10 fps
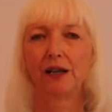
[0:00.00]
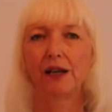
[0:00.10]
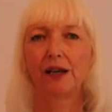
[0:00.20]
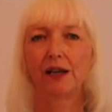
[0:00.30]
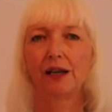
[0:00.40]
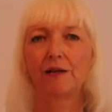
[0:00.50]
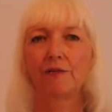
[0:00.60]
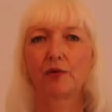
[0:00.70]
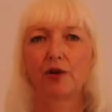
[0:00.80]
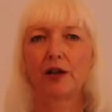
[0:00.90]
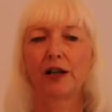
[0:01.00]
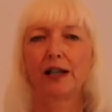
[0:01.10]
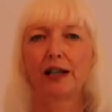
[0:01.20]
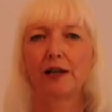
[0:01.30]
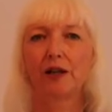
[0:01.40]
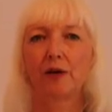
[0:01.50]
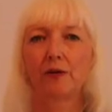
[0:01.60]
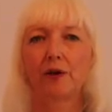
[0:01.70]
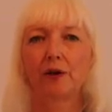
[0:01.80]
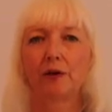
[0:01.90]
Again, breathing in through
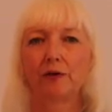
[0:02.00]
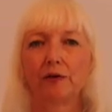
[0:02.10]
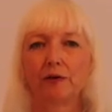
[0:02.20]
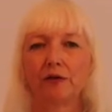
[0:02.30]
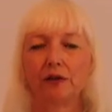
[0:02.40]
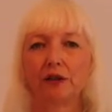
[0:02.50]
the nose